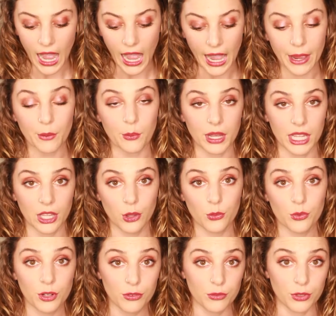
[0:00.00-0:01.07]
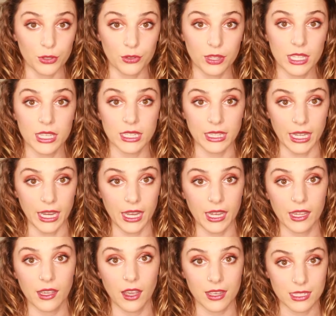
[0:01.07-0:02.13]
I will review the
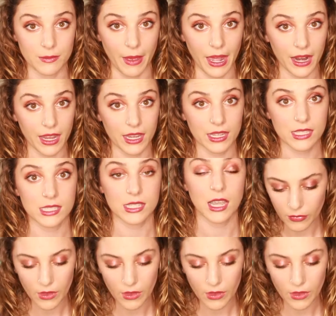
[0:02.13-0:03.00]
Elate Cosmetics